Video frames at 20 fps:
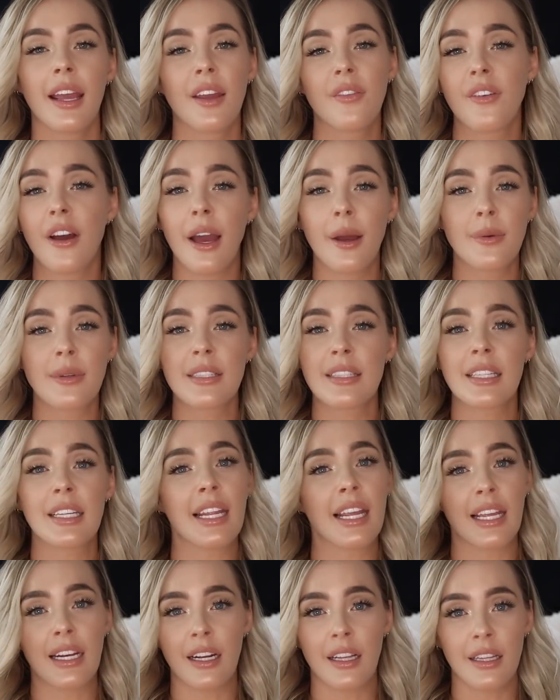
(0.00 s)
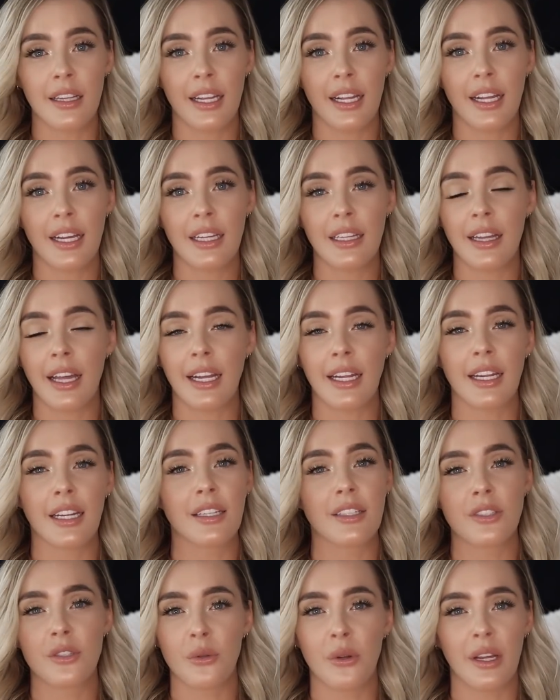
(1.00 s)
If I was in Italy, like
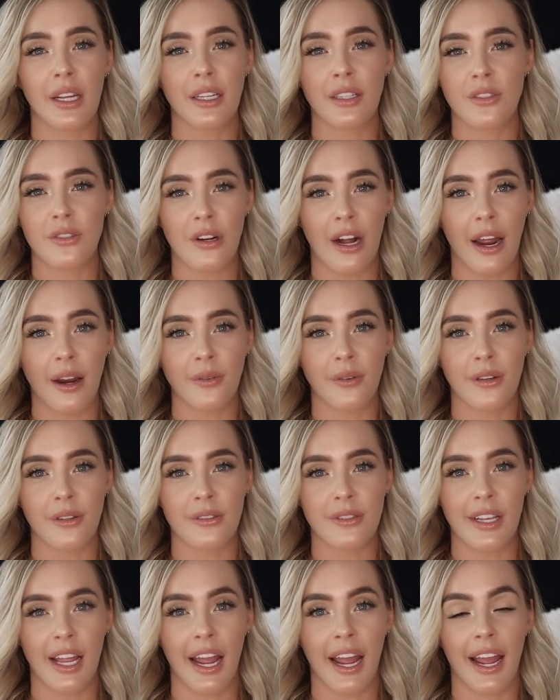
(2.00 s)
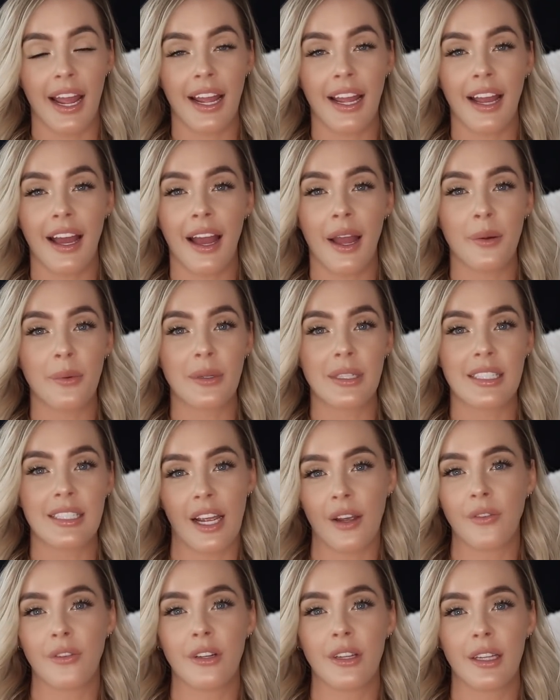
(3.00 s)
enjoying a dry rosé, I would
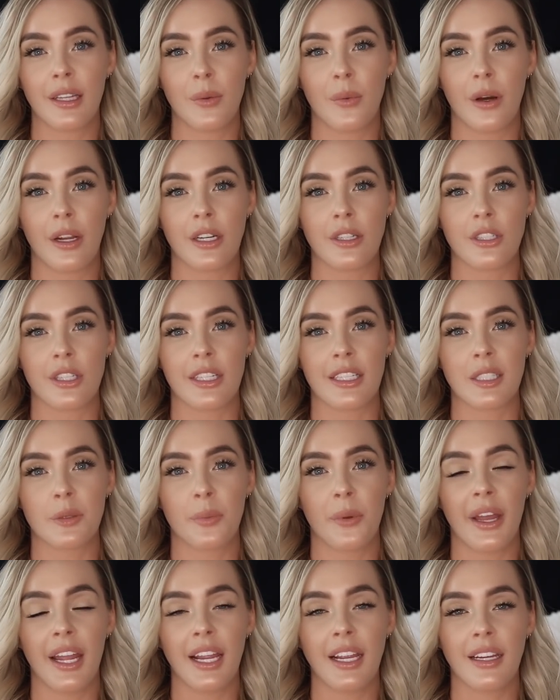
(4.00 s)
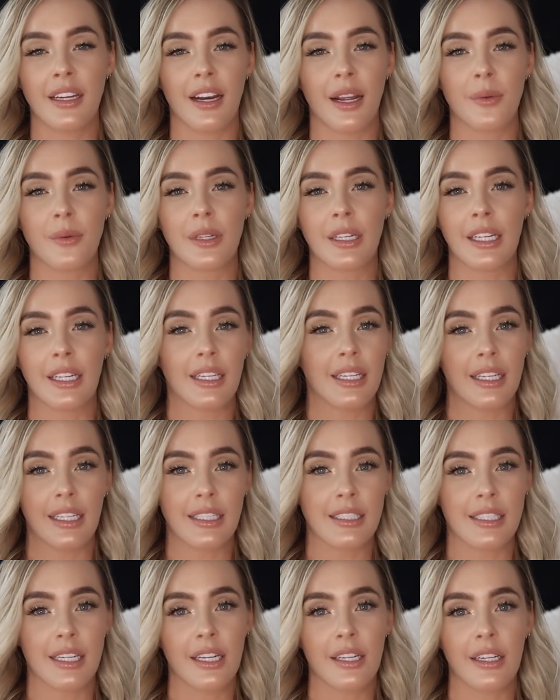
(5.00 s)
definitely want a cheese plate and I would
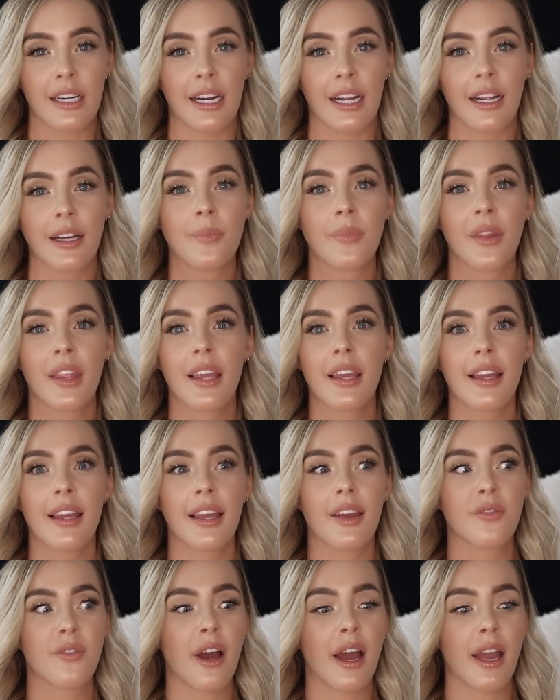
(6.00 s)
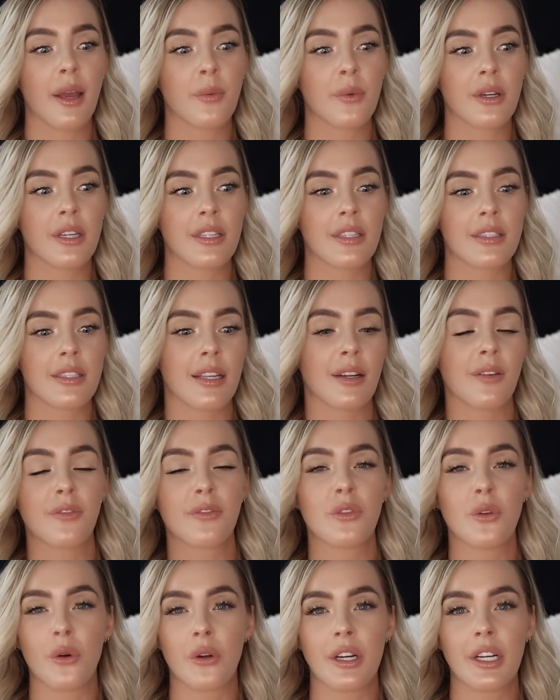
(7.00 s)
eat dairy. If I was
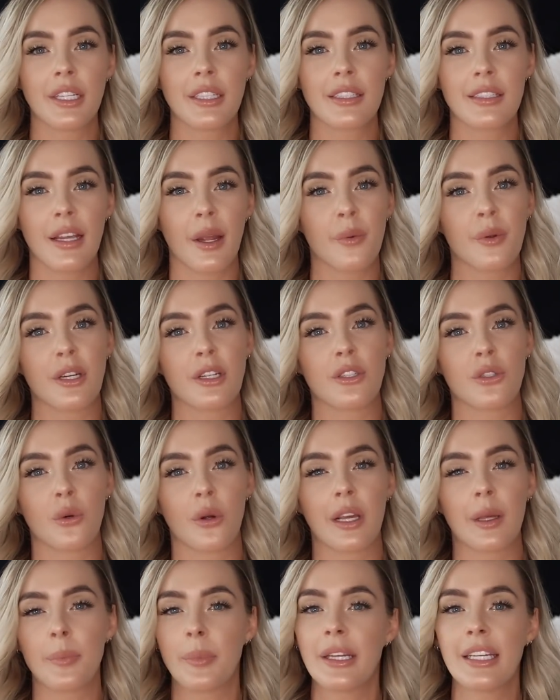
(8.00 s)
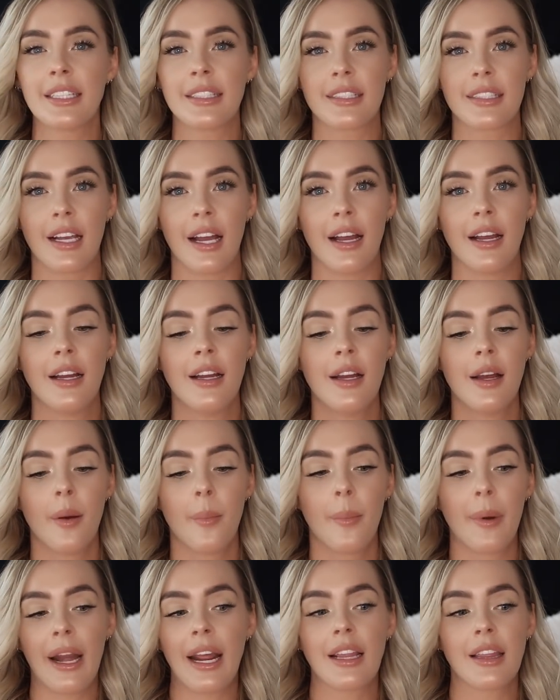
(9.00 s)
in Florence, I would enjoy a pizza.
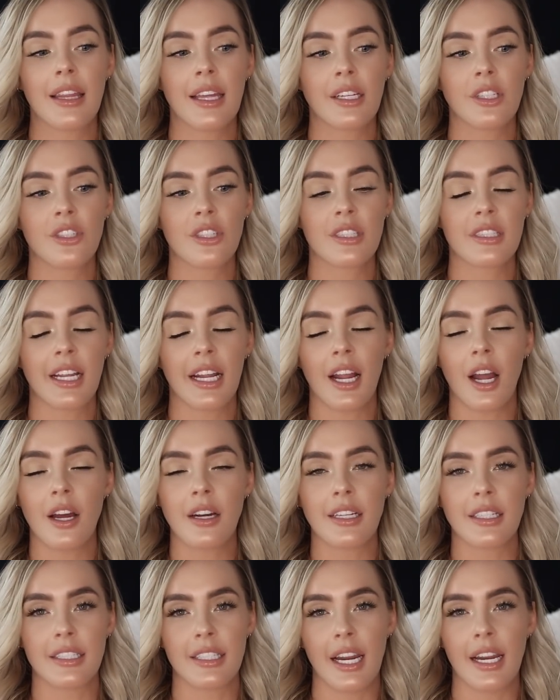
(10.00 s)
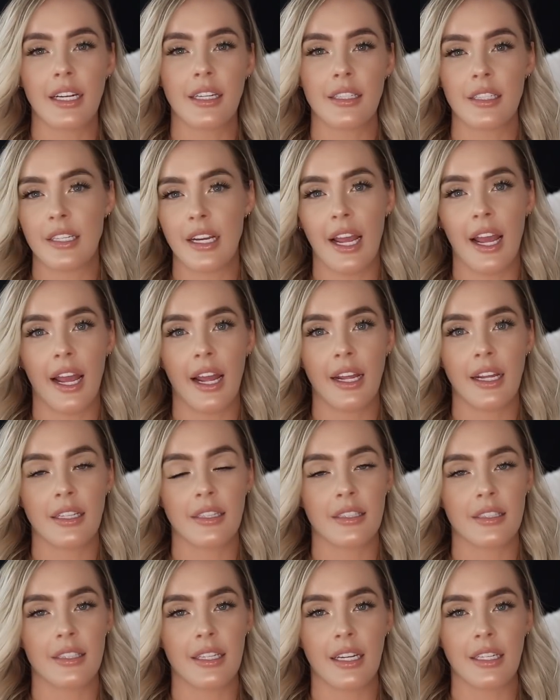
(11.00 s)
But I think just like on a day to day
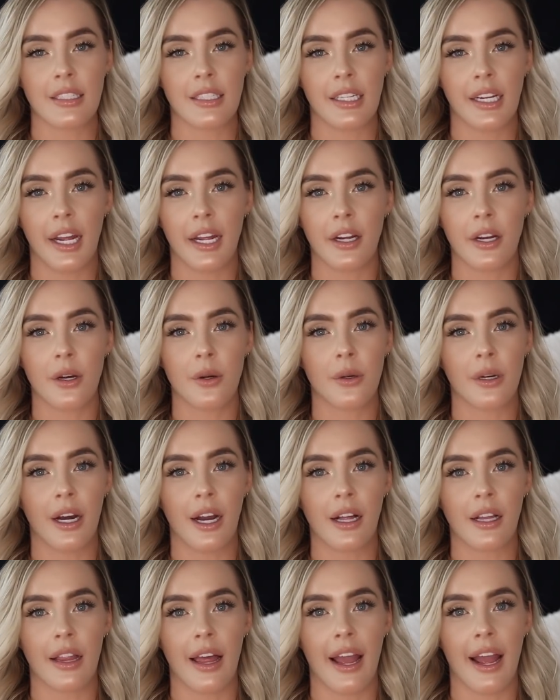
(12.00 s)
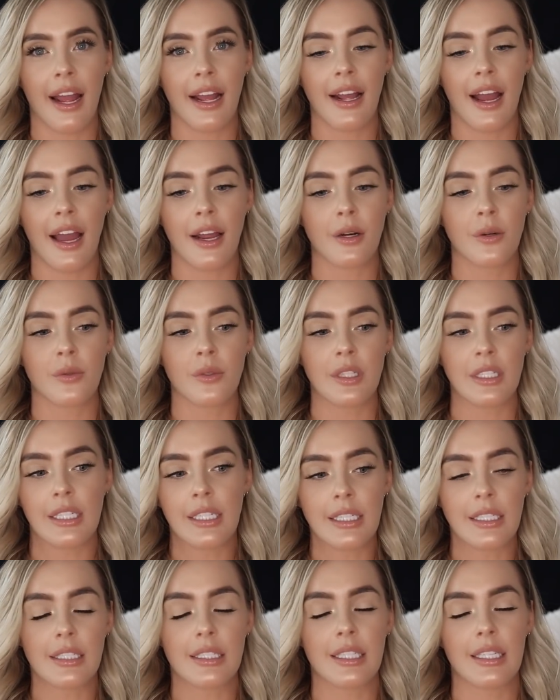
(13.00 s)
in San Diego or LA, I don't
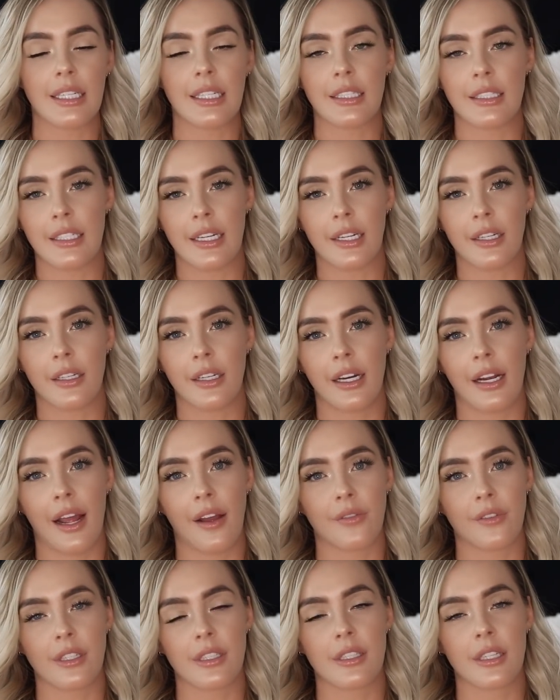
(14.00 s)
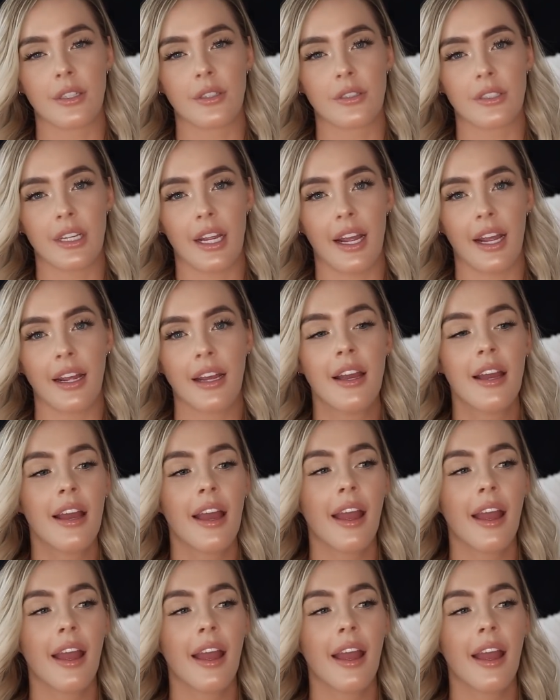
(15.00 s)
need to eat dairy every single day.